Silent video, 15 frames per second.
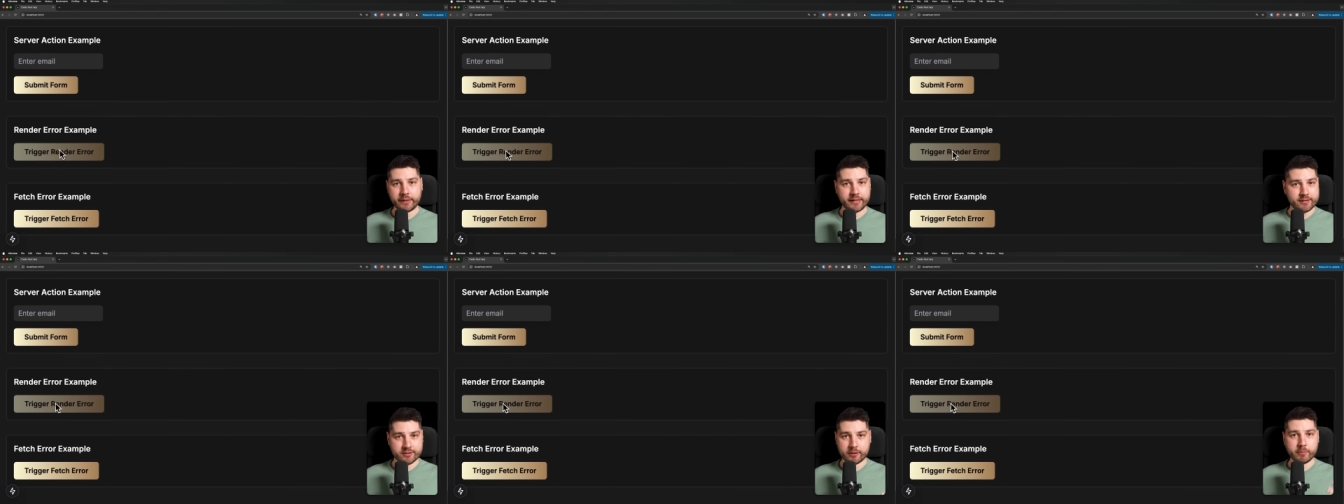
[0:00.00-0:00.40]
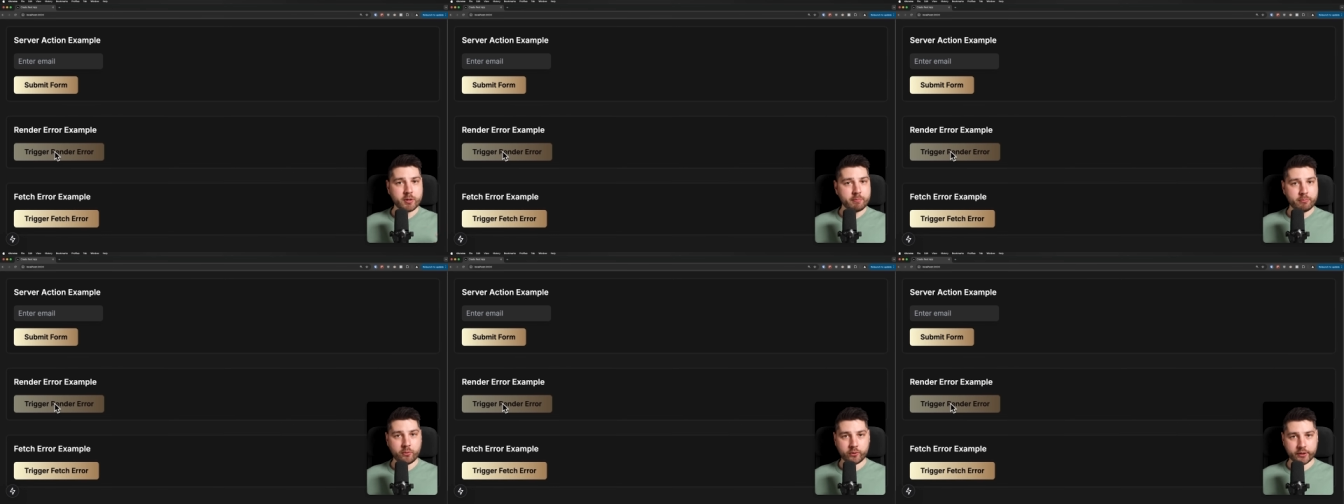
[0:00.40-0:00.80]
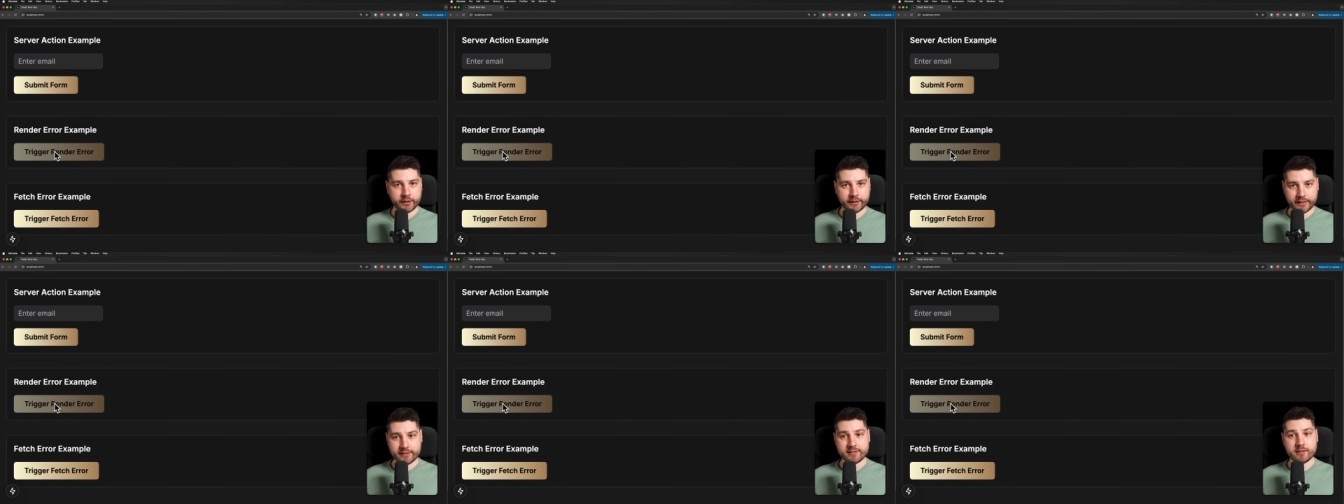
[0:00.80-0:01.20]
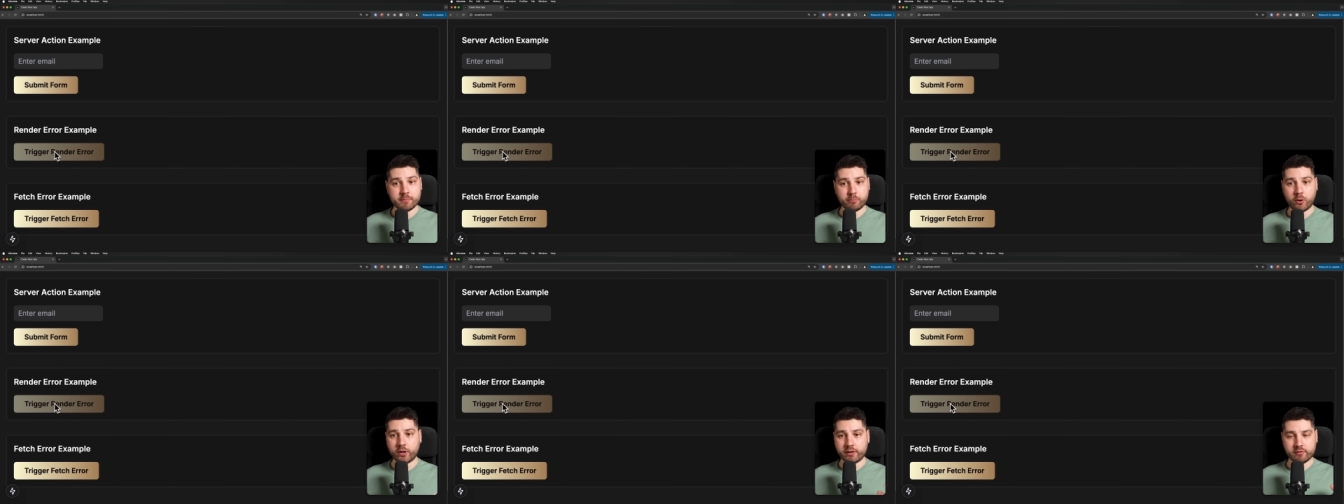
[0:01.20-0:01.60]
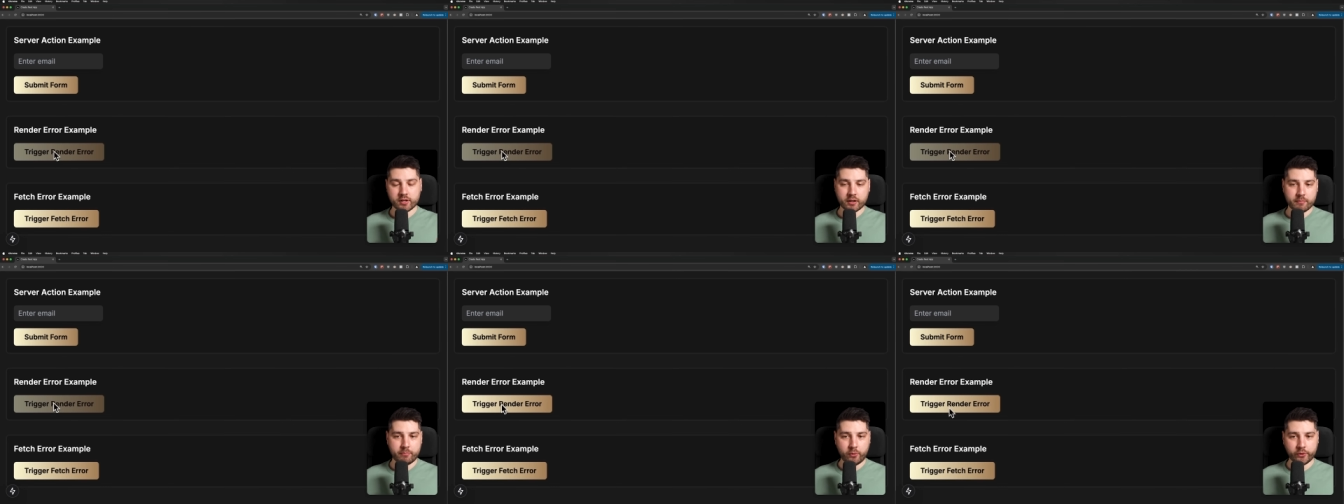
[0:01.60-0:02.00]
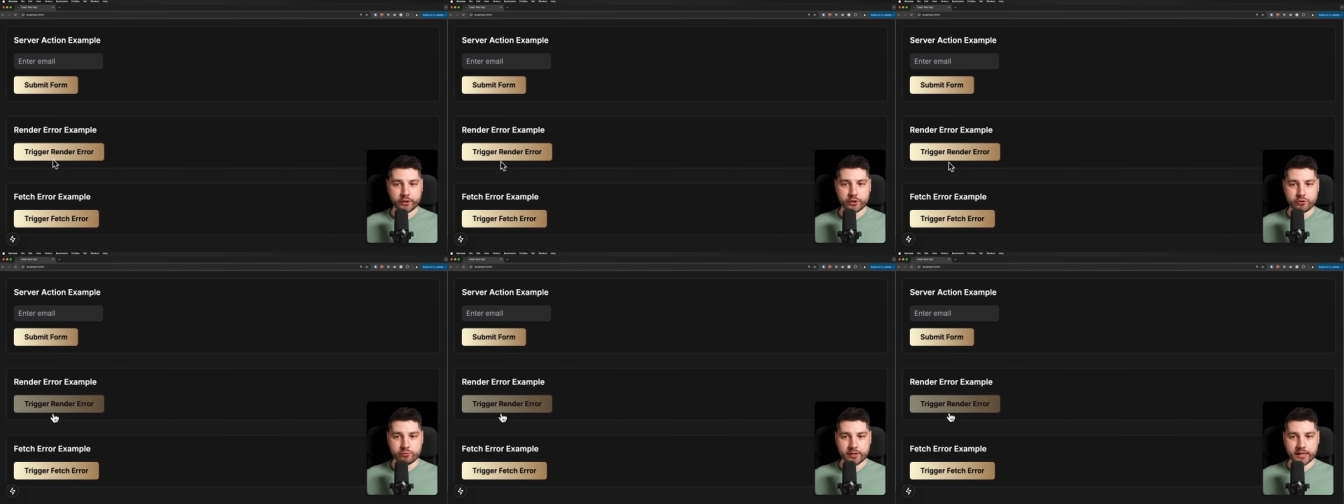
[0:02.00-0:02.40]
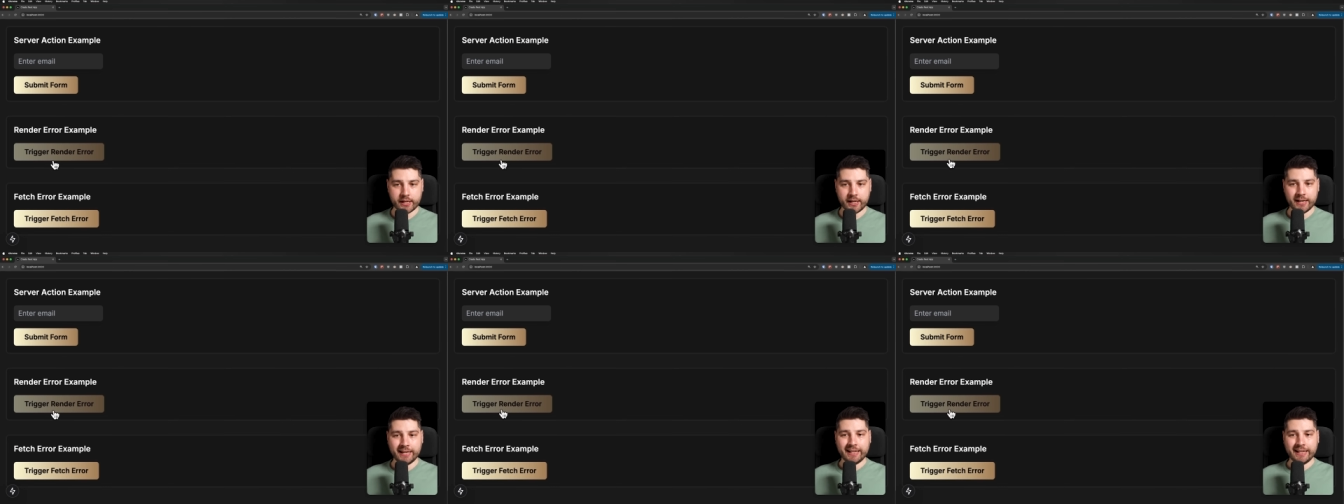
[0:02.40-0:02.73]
in some component, in some part of the component tree,